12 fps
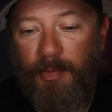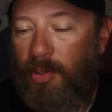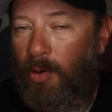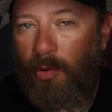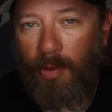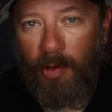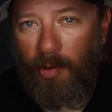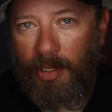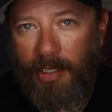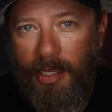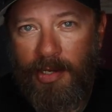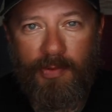you're only going
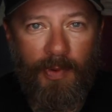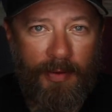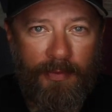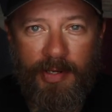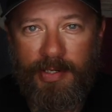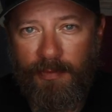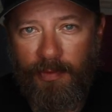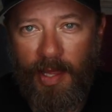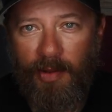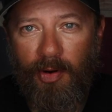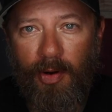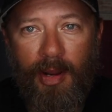to catch redfish and
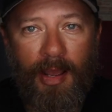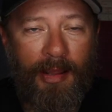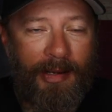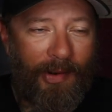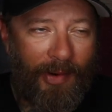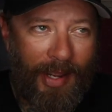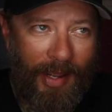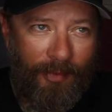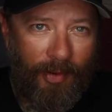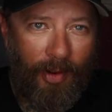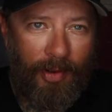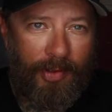flounder. Now, I
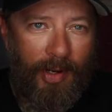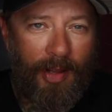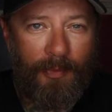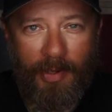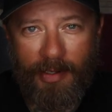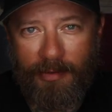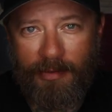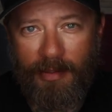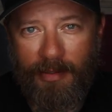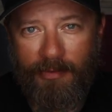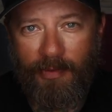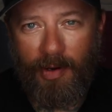have caught trout, but
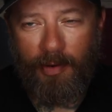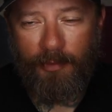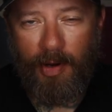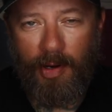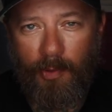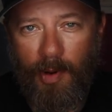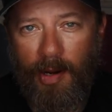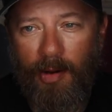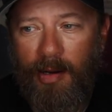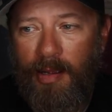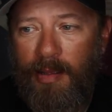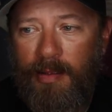it's very, very rare.
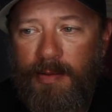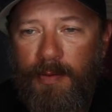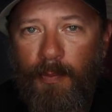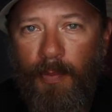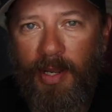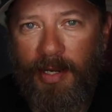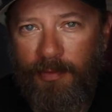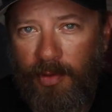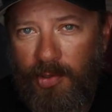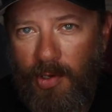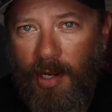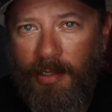But if
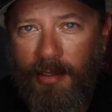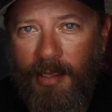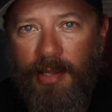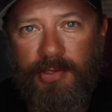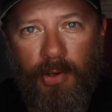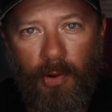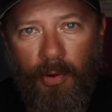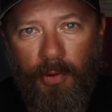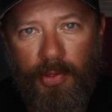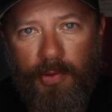you're trying to catch all